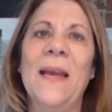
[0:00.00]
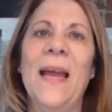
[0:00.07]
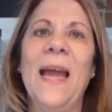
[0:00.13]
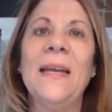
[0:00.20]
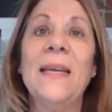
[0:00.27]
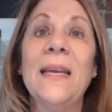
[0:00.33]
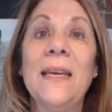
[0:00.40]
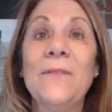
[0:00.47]

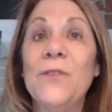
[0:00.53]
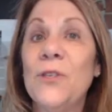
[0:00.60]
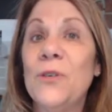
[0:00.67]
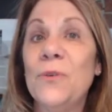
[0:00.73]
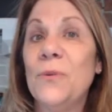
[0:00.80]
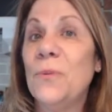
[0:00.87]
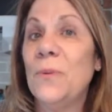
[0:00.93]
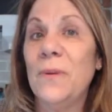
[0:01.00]
And it gives
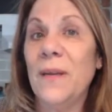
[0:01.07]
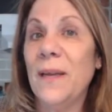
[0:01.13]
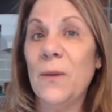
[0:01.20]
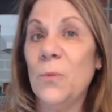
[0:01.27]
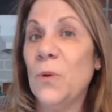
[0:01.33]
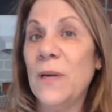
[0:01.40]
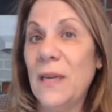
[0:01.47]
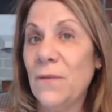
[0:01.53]
you,
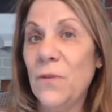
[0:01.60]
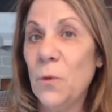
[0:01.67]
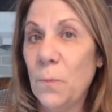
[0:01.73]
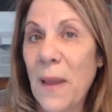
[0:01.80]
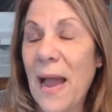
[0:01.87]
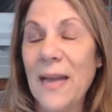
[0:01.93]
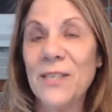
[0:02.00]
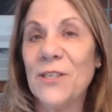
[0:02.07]
it will give you
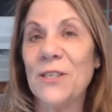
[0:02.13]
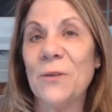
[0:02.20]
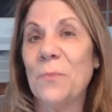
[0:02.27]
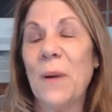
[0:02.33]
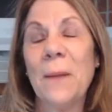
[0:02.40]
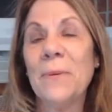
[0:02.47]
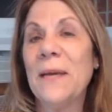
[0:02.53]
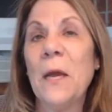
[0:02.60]
passion. It'll
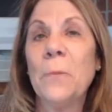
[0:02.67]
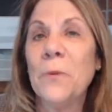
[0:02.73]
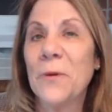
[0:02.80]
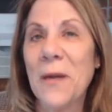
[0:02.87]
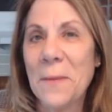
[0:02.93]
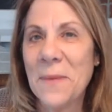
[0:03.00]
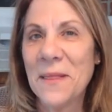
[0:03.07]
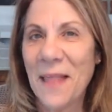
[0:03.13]
probably help you
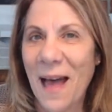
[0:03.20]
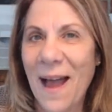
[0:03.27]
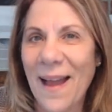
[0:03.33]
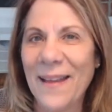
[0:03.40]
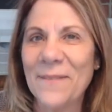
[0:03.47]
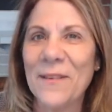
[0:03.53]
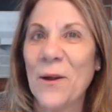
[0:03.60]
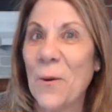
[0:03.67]
come
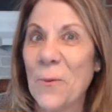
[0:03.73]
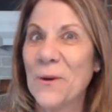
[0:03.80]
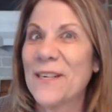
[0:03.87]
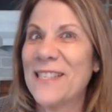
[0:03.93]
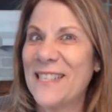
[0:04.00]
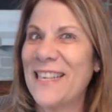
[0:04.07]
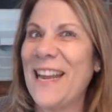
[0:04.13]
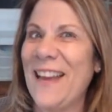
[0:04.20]
alive. It all
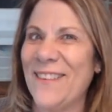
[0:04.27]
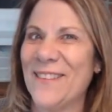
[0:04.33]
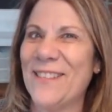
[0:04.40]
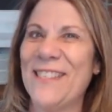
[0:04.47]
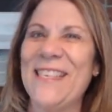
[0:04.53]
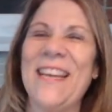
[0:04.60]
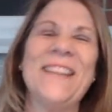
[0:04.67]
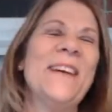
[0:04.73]
works together.
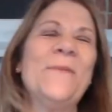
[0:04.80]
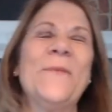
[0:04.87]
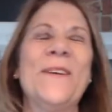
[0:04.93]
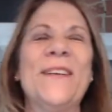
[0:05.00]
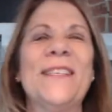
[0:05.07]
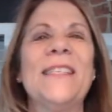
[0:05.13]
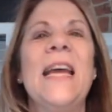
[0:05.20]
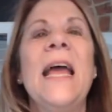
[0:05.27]
See how that
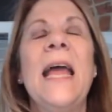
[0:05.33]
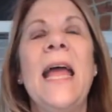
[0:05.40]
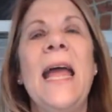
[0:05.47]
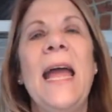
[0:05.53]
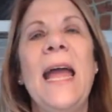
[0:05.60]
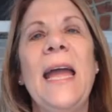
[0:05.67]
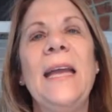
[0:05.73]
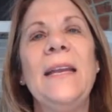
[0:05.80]
works?
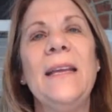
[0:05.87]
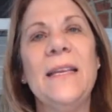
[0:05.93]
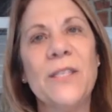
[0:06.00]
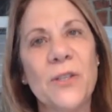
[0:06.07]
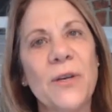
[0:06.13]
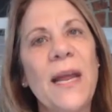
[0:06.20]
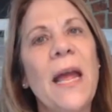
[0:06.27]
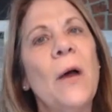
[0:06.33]
And
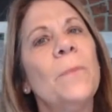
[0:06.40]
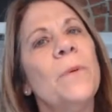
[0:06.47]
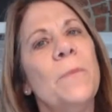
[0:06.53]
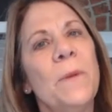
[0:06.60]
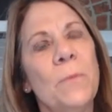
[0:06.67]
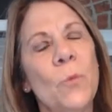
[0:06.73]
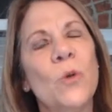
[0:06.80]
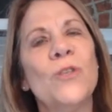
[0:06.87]
it's going to help you
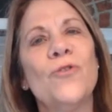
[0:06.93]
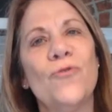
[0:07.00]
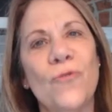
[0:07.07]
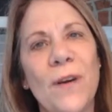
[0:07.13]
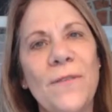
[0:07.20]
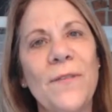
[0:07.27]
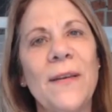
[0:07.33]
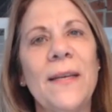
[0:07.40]
be more
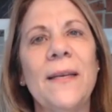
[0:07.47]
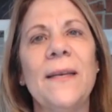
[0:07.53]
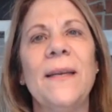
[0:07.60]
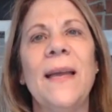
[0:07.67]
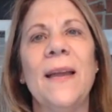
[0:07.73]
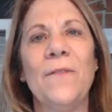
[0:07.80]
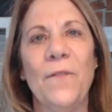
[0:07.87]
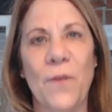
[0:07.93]
driven
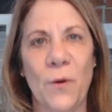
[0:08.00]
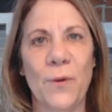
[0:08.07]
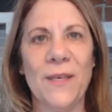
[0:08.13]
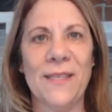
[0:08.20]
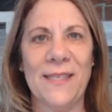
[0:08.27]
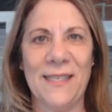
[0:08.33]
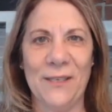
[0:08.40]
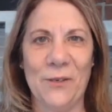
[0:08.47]
and
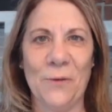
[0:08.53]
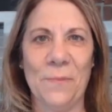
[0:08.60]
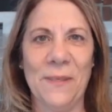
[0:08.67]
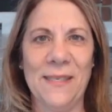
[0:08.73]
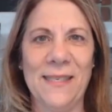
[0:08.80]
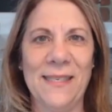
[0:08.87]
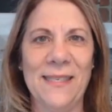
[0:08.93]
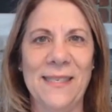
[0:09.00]
focused in your
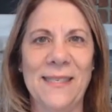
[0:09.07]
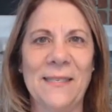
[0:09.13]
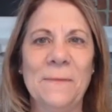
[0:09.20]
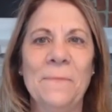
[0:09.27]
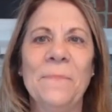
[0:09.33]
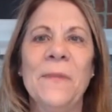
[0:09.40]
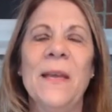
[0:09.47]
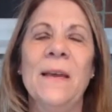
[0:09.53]
business.
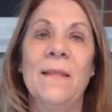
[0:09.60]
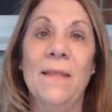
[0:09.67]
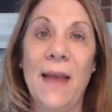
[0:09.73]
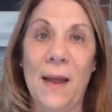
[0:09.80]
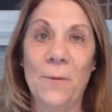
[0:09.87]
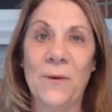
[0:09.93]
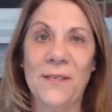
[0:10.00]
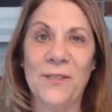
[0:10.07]

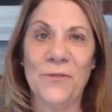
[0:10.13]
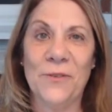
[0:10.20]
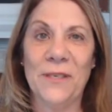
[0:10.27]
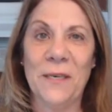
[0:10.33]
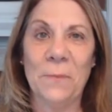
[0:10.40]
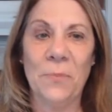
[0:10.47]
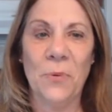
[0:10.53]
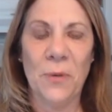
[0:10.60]
That one is
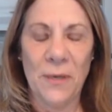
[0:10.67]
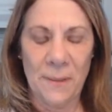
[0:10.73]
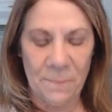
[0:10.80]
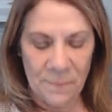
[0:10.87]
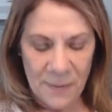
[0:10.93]
really important.